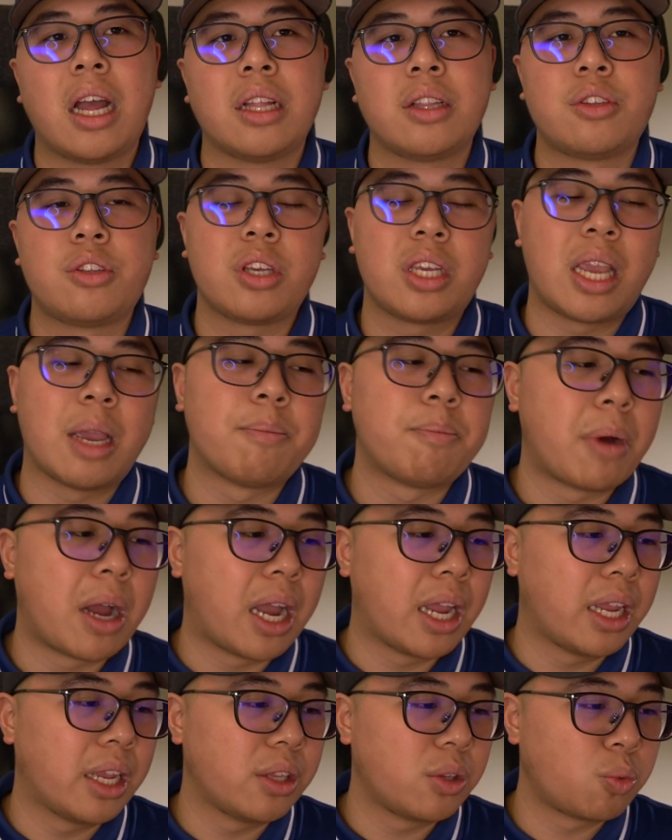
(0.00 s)
to get
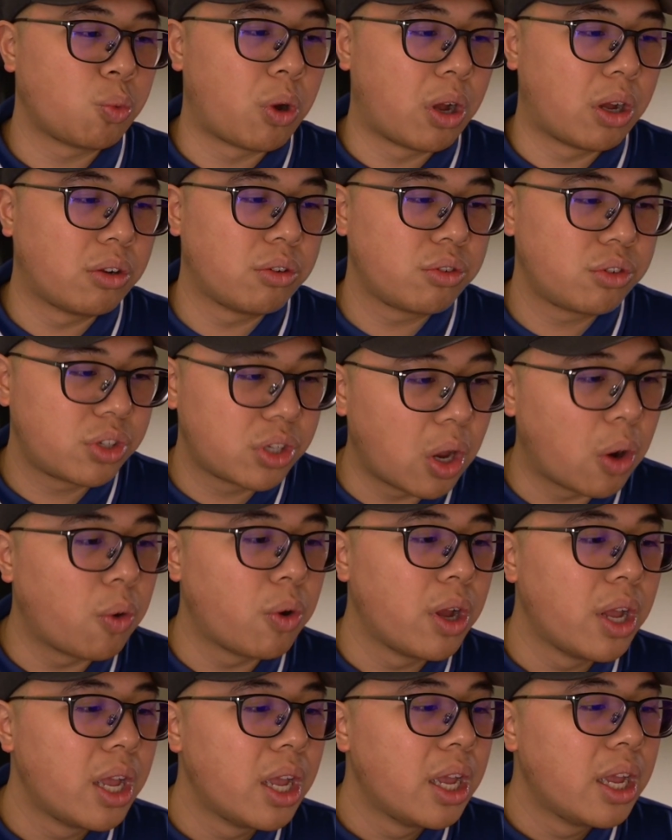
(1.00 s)
by as well.
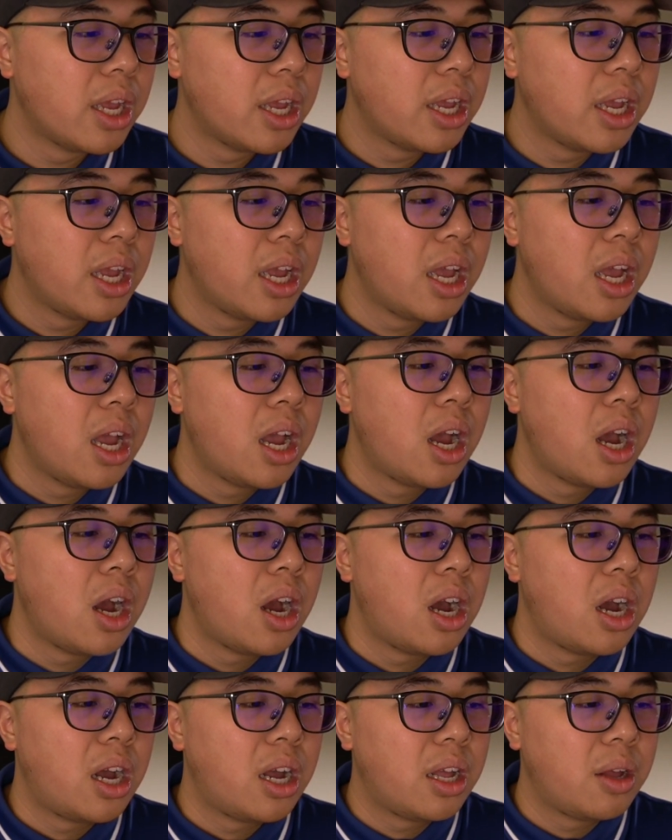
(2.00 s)
So
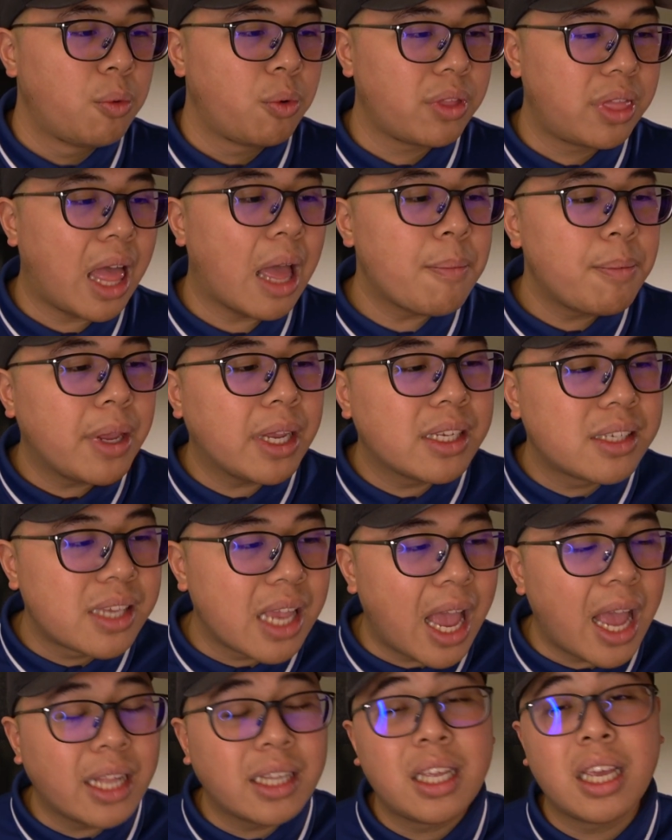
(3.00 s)
with that being
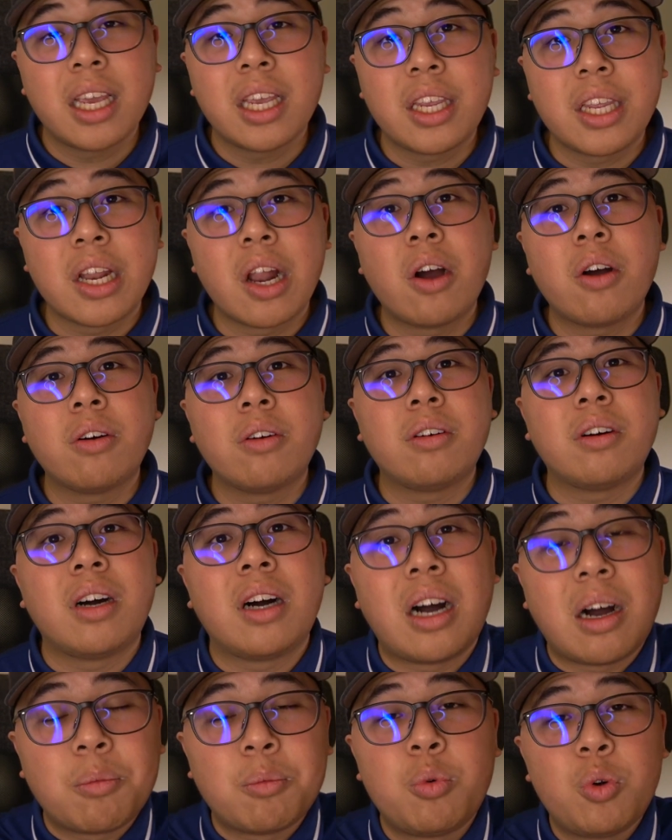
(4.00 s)
said,
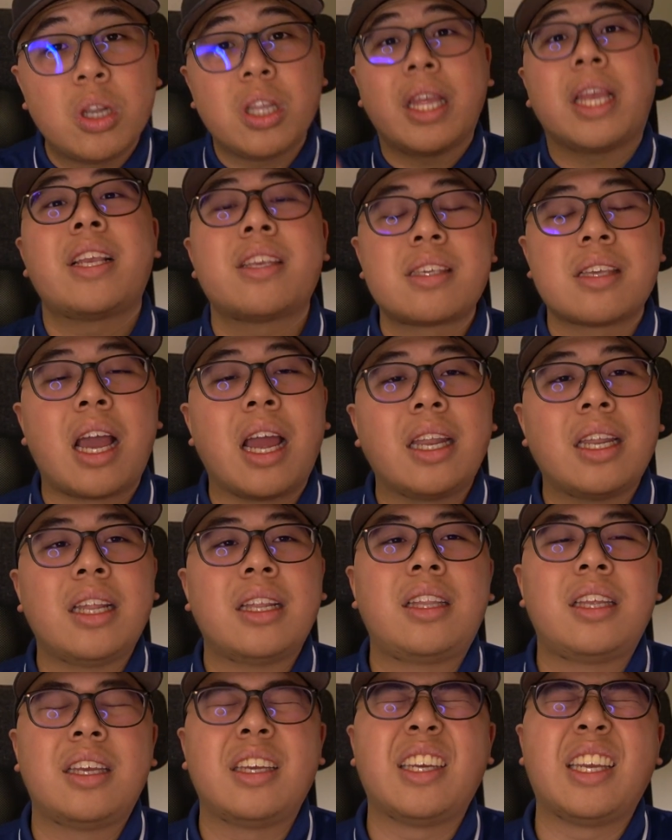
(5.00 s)
I'm really
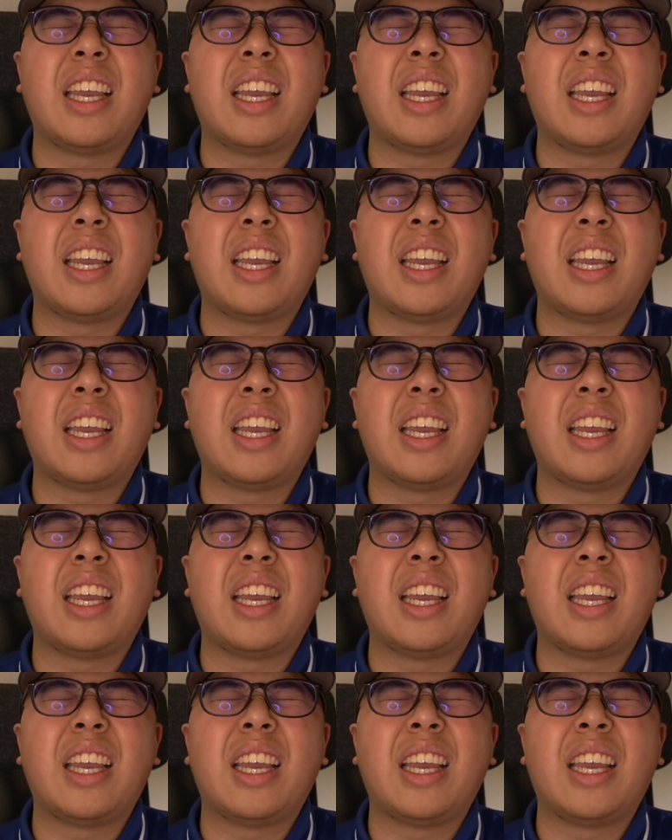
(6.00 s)
excited.